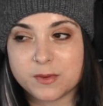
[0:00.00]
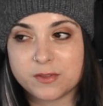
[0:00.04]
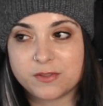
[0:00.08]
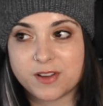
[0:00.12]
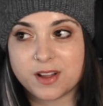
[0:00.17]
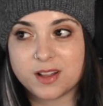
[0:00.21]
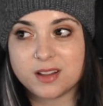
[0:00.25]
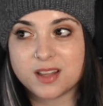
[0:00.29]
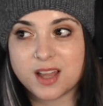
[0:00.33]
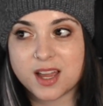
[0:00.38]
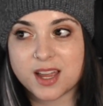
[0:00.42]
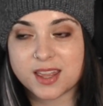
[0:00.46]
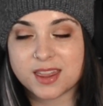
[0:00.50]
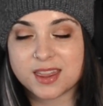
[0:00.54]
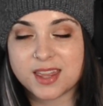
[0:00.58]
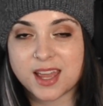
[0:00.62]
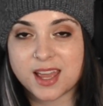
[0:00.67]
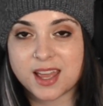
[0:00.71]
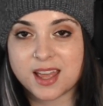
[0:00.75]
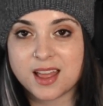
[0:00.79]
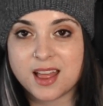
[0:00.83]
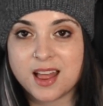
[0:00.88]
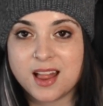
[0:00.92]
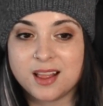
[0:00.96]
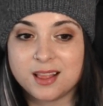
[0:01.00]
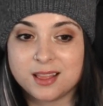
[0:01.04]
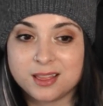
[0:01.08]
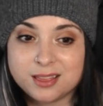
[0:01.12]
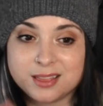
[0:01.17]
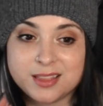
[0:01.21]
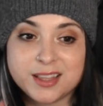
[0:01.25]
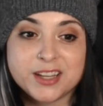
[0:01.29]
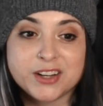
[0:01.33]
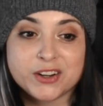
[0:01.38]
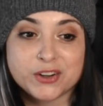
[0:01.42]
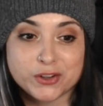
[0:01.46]
felt like they
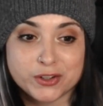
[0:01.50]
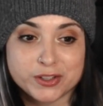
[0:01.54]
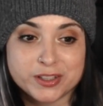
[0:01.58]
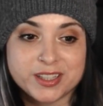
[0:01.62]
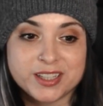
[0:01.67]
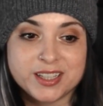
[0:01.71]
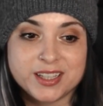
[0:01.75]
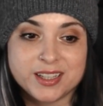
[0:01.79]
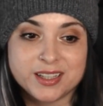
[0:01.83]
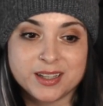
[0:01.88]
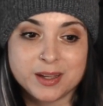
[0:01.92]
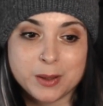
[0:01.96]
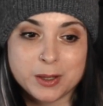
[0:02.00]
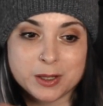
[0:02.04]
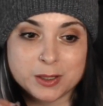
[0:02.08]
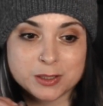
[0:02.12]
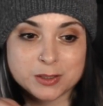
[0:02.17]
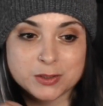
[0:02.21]
literally